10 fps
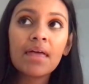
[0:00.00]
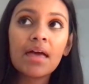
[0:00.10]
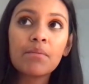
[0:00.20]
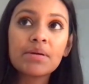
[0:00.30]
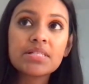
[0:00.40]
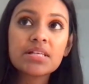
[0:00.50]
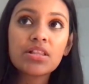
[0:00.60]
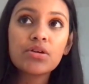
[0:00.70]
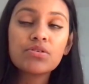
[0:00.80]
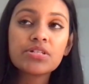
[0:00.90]
And
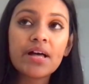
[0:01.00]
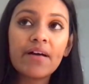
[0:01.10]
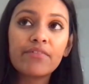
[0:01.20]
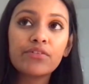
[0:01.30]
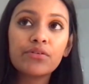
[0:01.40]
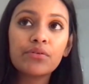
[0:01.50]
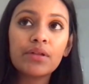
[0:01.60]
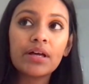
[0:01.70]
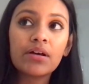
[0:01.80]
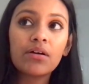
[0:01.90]
basically you just have to
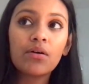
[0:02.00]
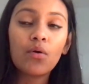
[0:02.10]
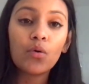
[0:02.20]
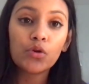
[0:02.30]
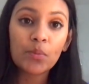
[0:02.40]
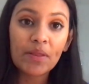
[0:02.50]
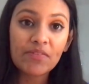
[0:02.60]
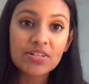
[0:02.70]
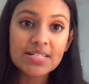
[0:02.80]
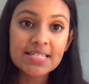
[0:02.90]
like hold your breath
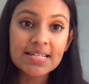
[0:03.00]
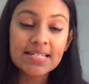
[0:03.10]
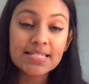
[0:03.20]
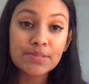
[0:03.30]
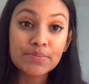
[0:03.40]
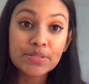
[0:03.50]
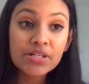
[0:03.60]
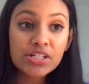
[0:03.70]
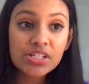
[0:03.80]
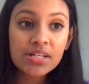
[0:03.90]
for 10 seconds and
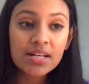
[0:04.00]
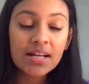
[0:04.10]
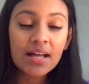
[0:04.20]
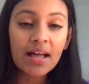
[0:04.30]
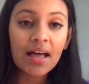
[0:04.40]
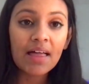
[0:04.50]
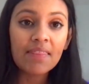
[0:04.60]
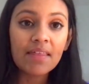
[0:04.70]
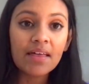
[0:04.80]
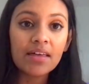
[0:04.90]
push,
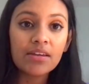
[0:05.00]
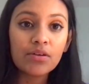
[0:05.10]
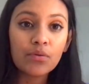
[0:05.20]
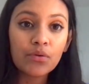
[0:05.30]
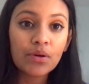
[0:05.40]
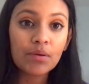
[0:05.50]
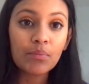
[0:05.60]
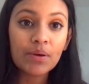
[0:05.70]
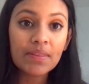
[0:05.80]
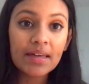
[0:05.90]
and then you can
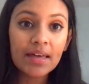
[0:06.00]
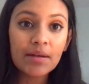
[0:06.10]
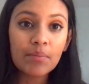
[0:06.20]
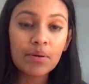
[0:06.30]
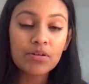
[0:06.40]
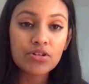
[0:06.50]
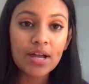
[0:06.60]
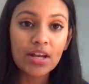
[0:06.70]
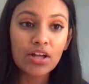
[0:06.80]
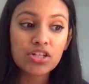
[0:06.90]
breathe again, but
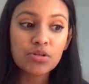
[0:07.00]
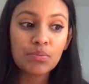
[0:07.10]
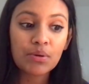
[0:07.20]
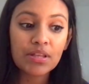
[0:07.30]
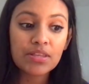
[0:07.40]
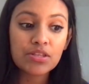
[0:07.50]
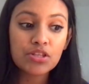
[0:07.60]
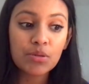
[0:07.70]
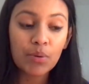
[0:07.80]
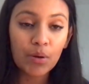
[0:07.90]
try not to breathe
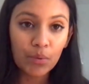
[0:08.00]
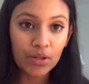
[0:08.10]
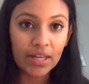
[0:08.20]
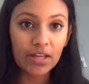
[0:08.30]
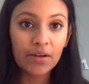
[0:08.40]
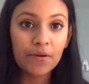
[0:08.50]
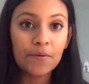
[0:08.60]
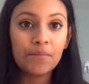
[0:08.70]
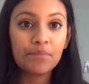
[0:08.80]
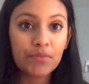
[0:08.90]
to the point where like
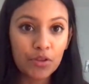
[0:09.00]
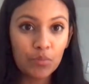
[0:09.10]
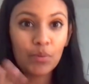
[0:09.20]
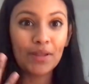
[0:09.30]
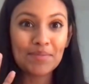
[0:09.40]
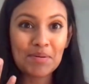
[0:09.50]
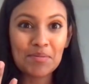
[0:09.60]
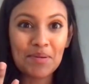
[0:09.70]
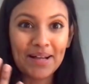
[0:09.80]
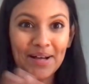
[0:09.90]
you bring the baby
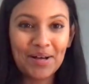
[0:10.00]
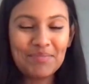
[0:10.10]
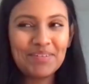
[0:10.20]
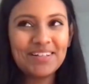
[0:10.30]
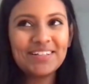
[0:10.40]
back up.